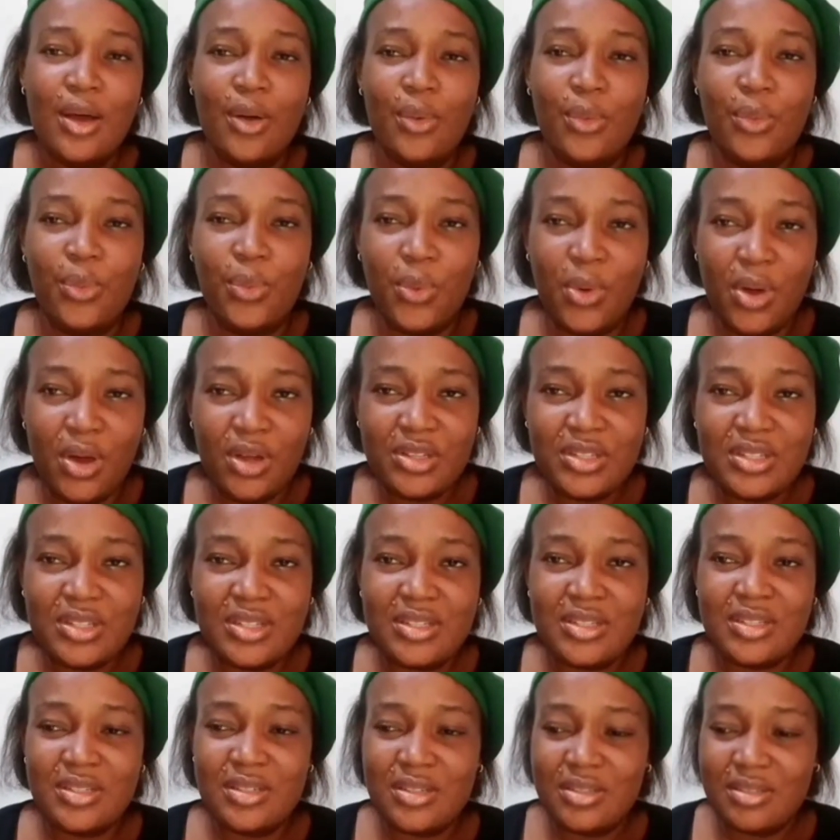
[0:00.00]

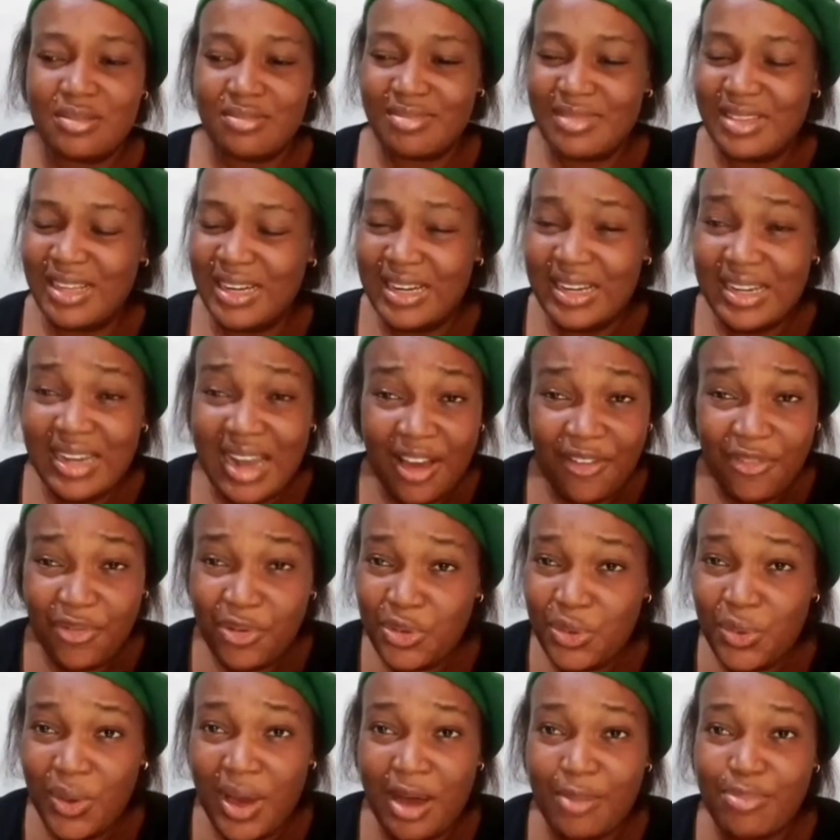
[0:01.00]
what's the
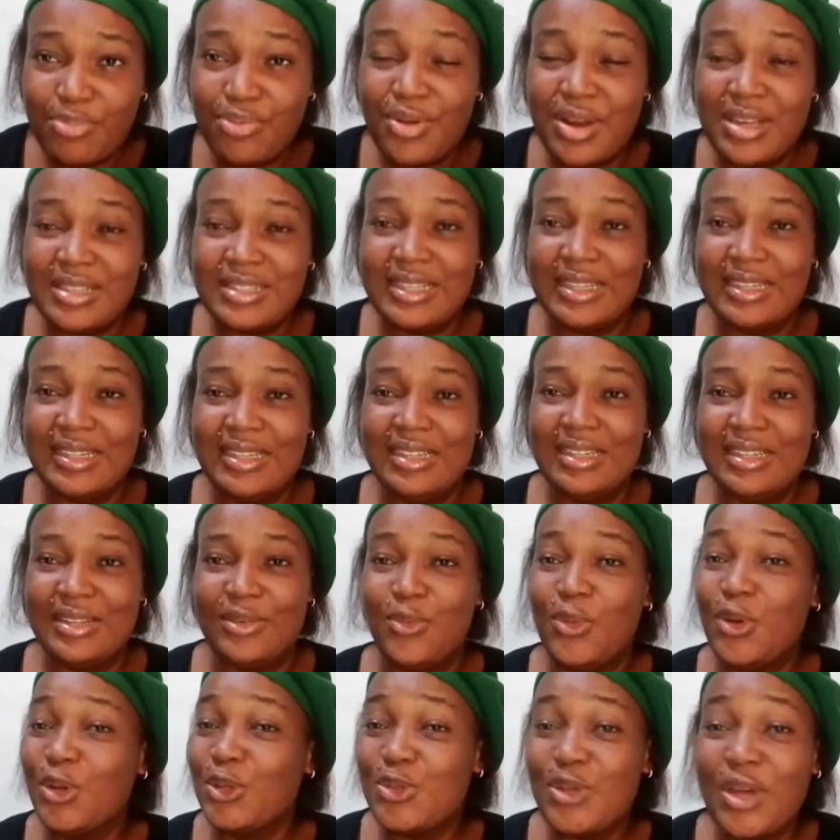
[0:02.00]
level you are presently,
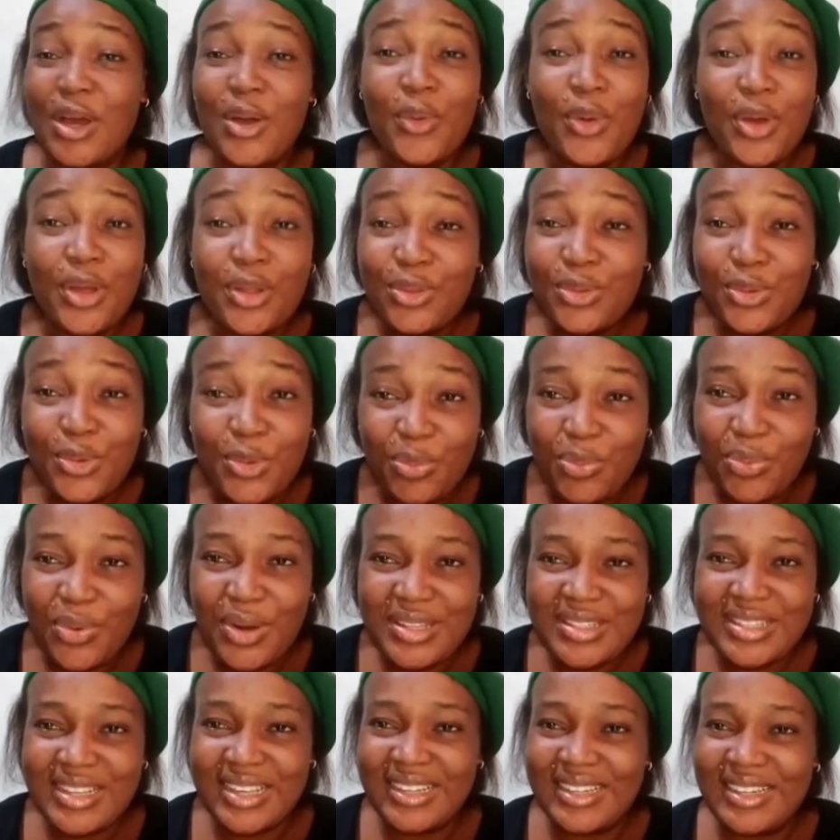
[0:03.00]
what you are going through
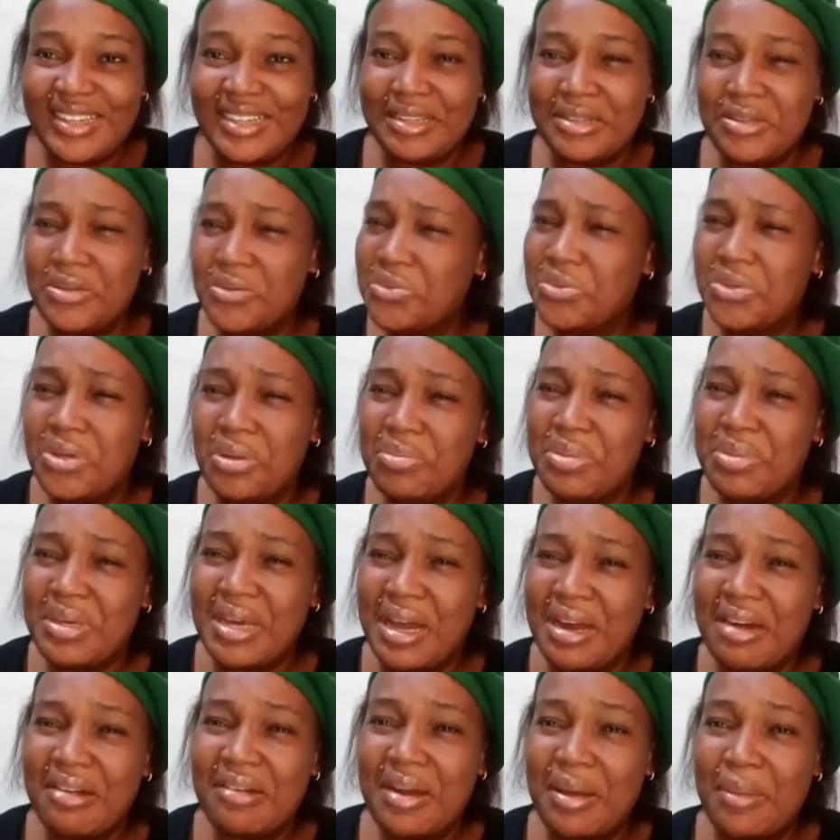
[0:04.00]
presently, you will not be
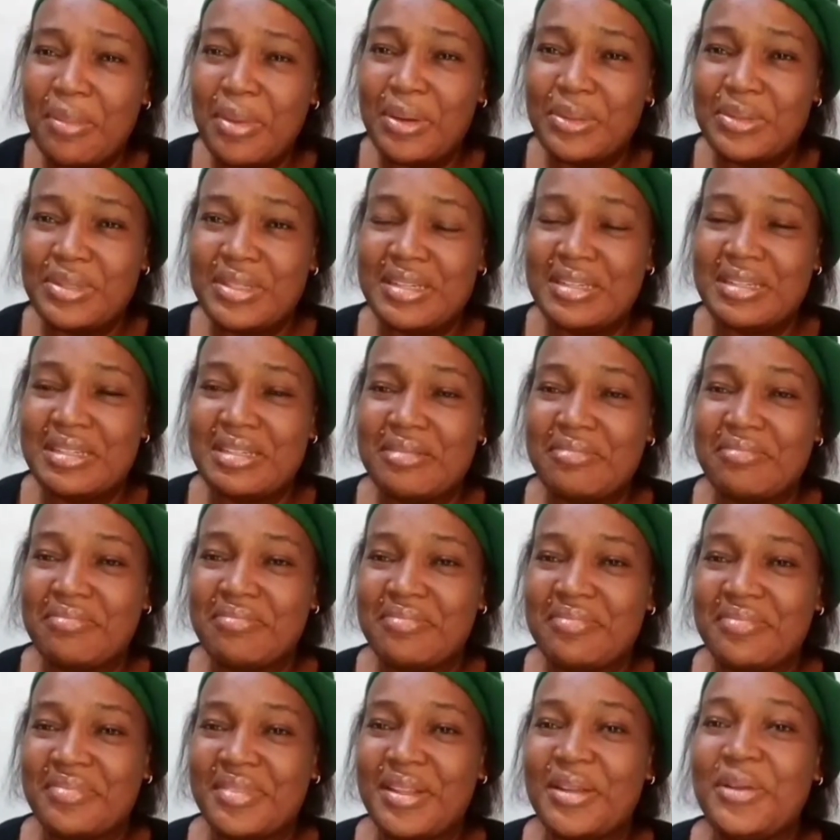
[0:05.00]
angry about it.
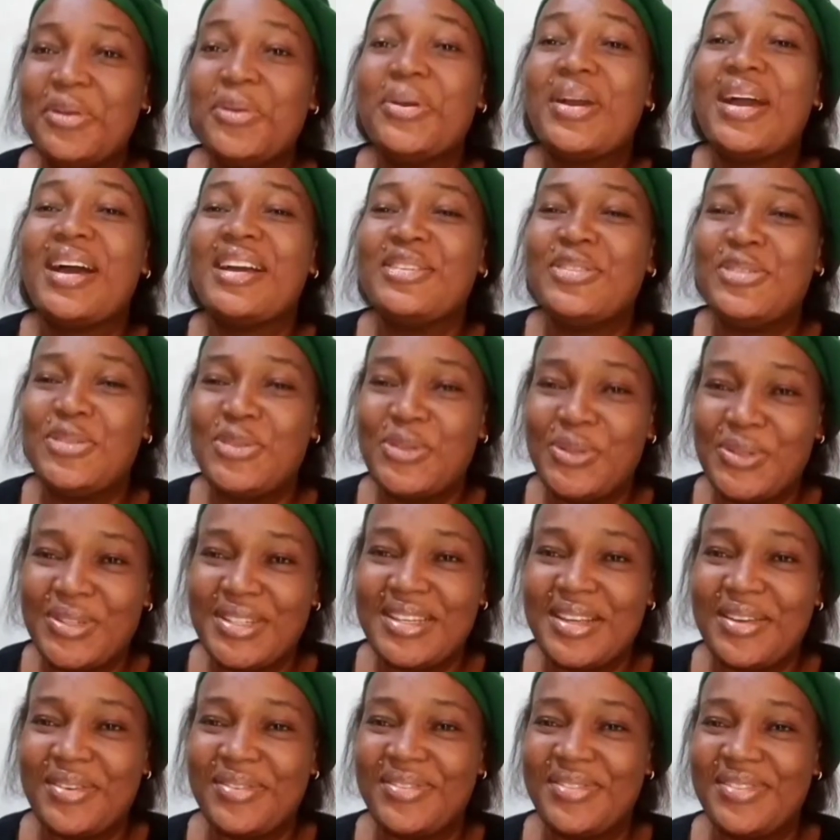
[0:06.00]
Look at
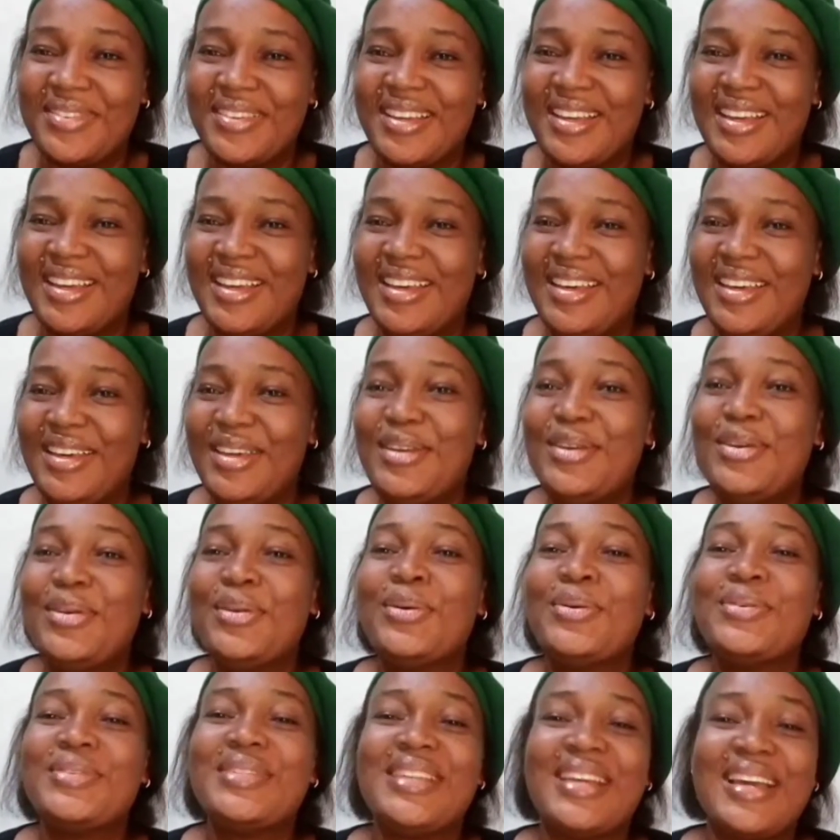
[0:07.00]
Joseph. He
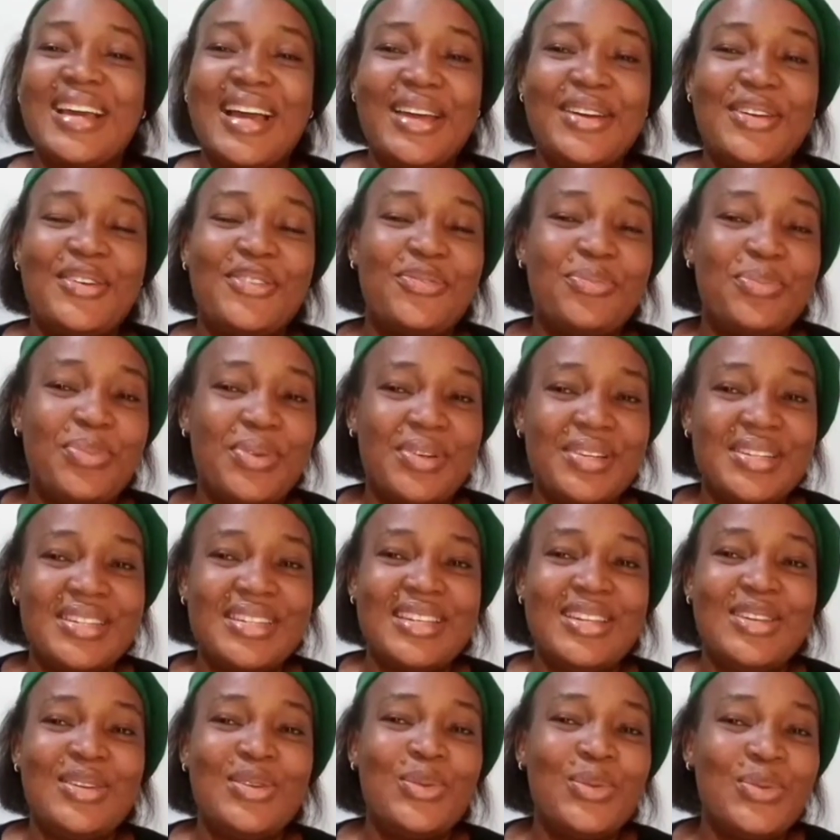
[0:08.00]
knows the kind of
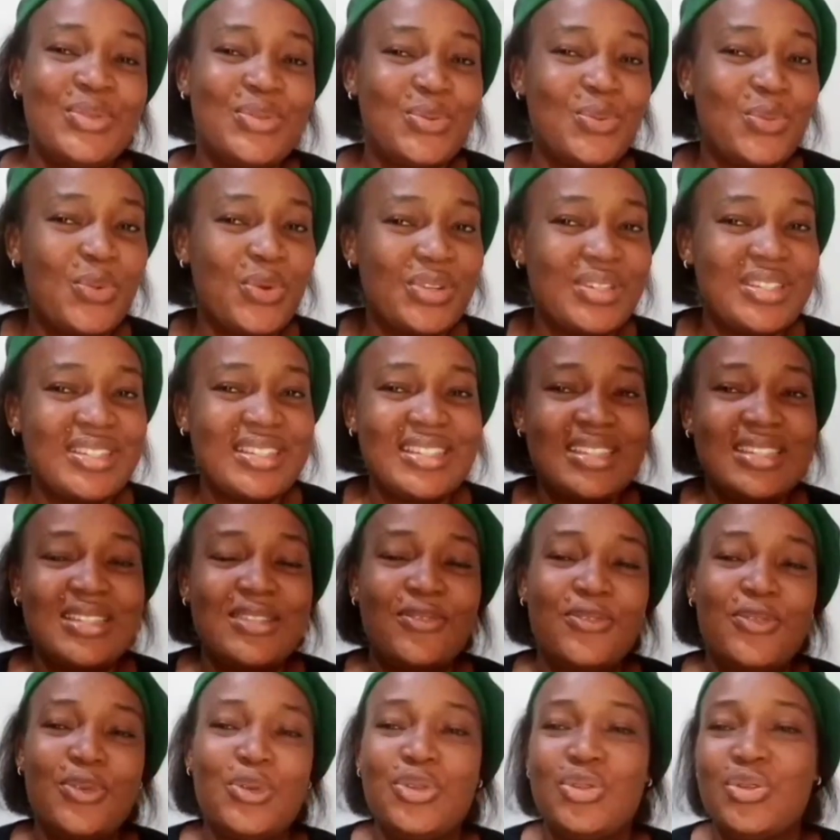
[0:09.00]
person, he knows what
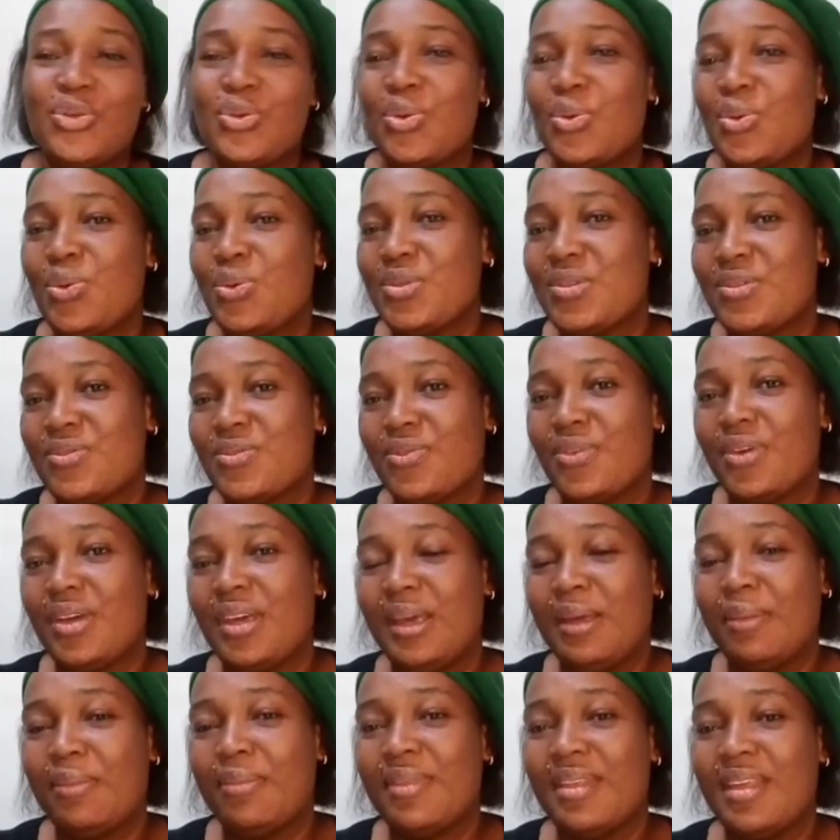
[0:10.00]
his future holds for
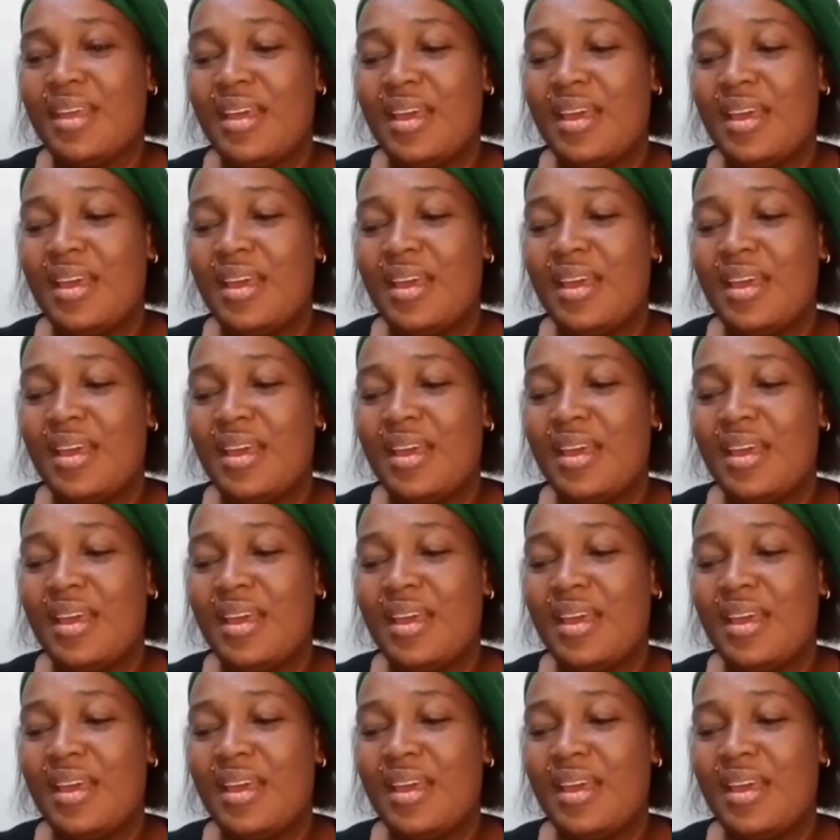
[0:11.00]
him.